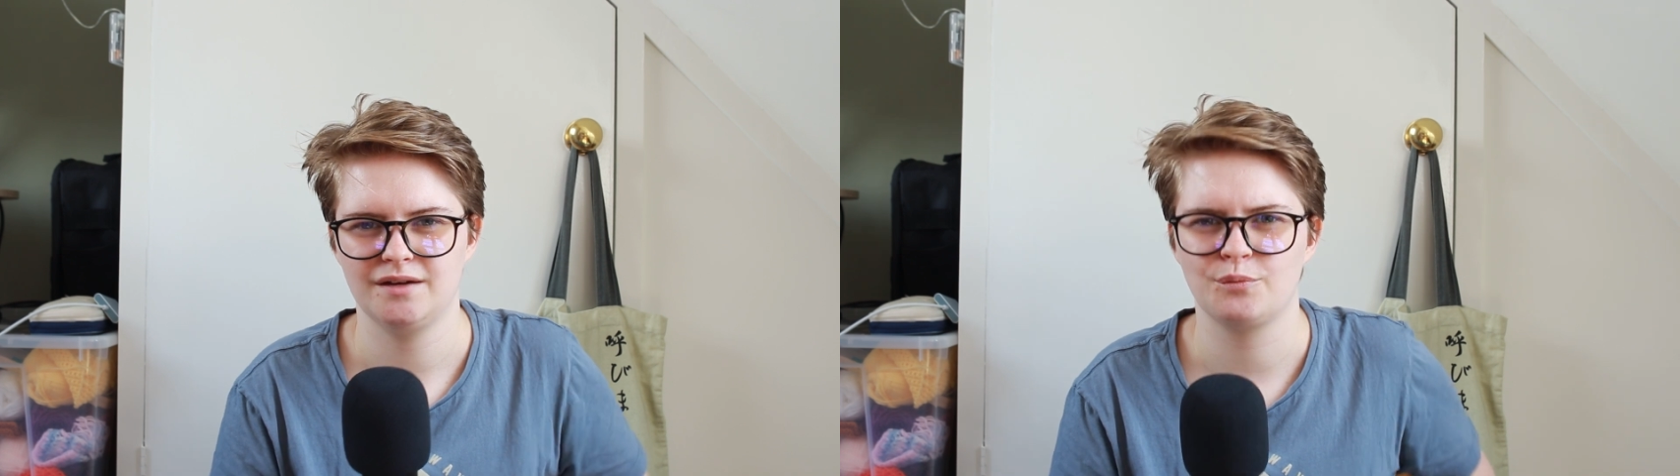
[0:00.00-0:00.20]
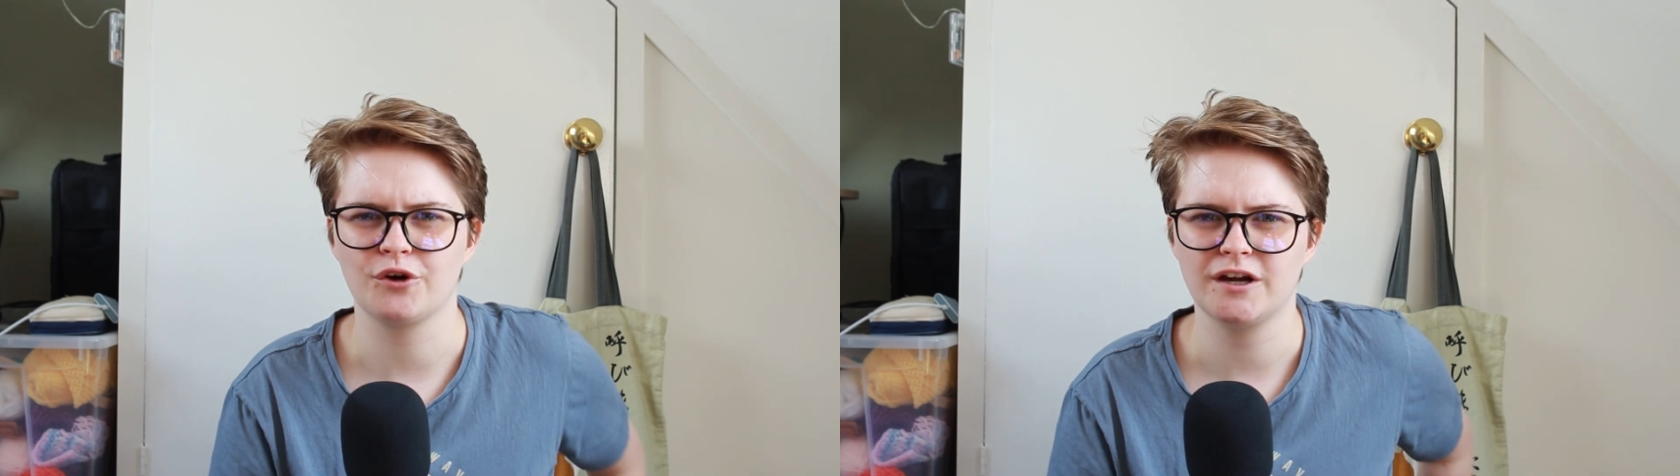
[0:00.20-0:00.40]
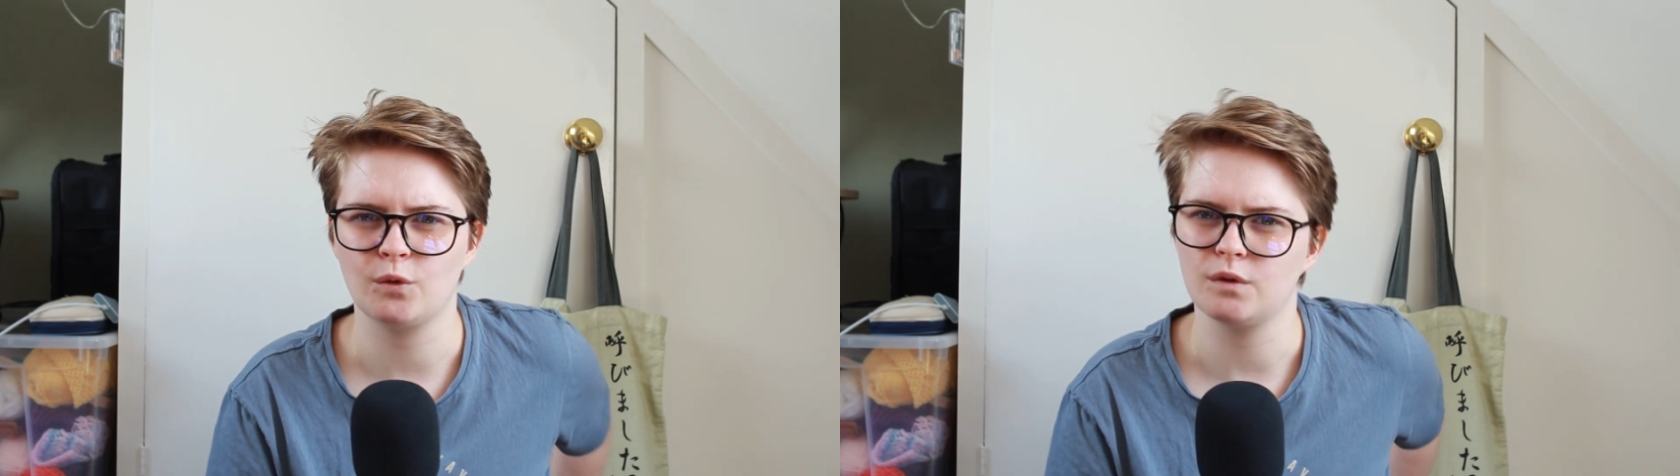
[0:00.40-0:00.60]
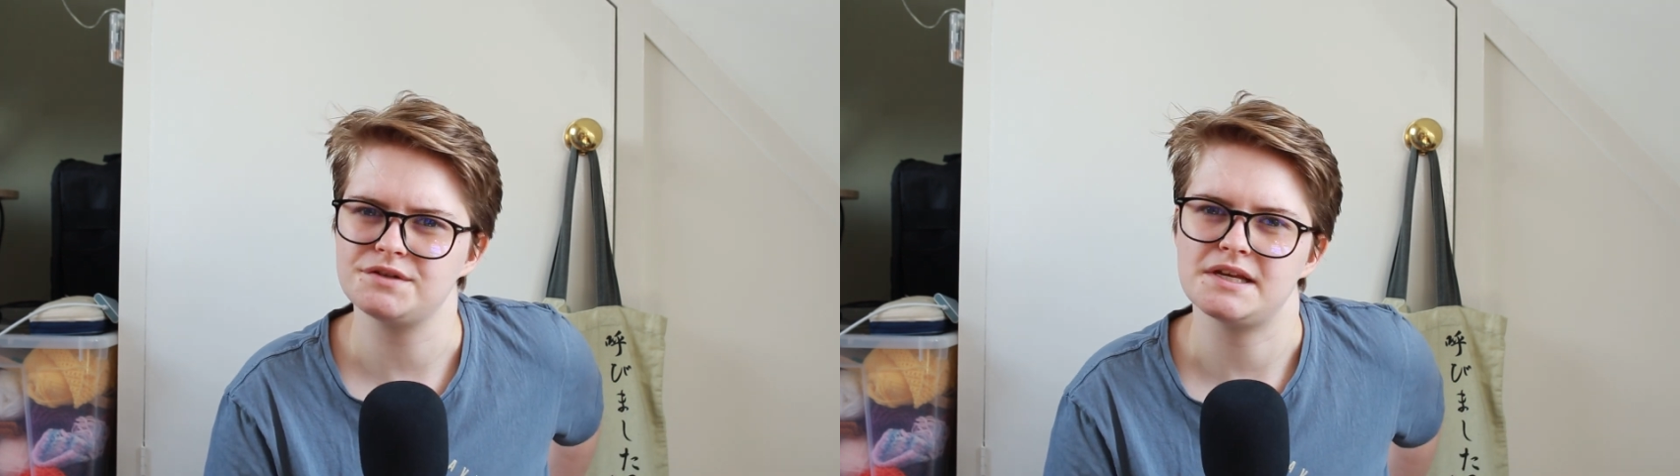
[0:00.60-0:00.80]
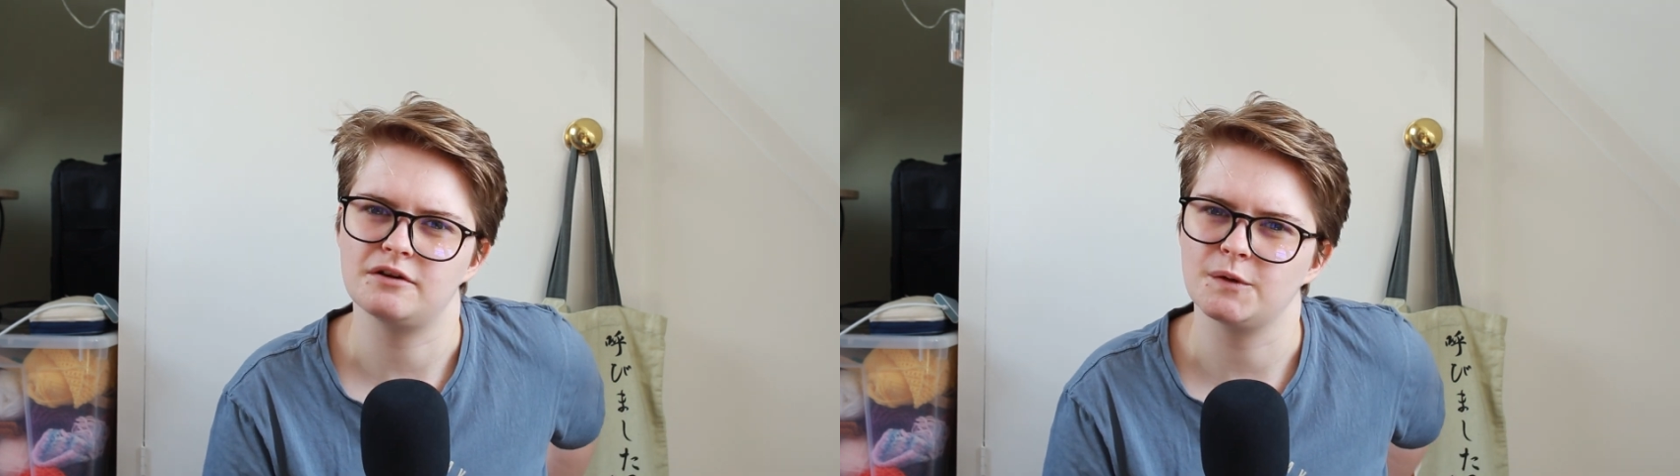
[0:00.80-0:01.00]
A prequel
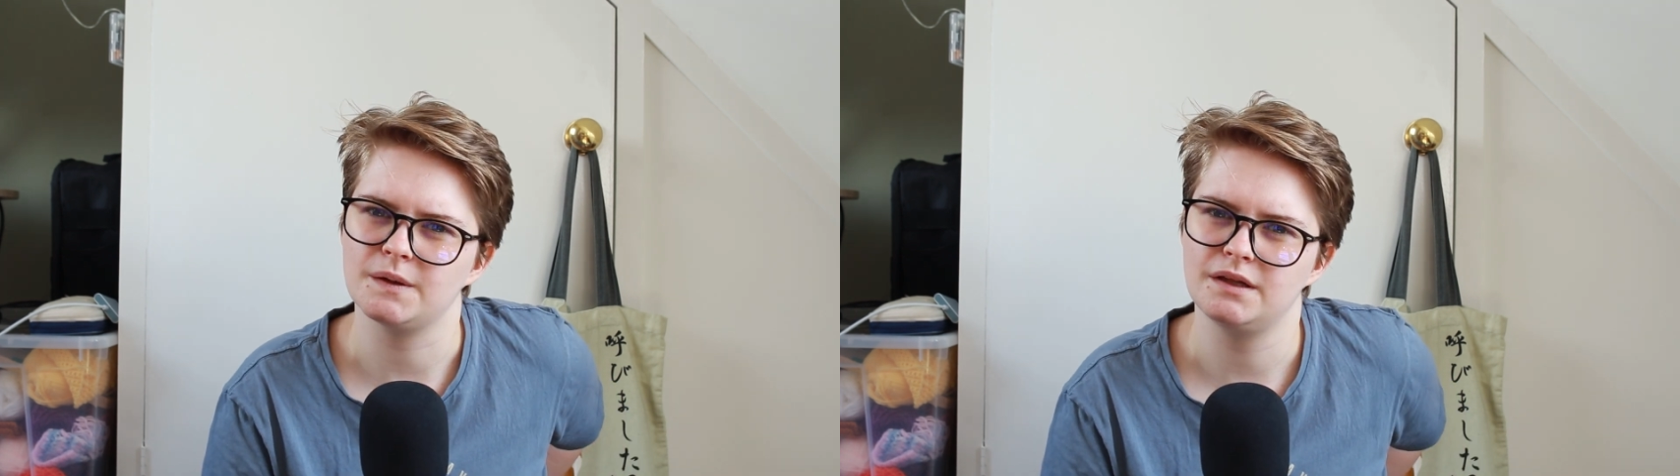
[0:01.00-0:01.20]
sequel.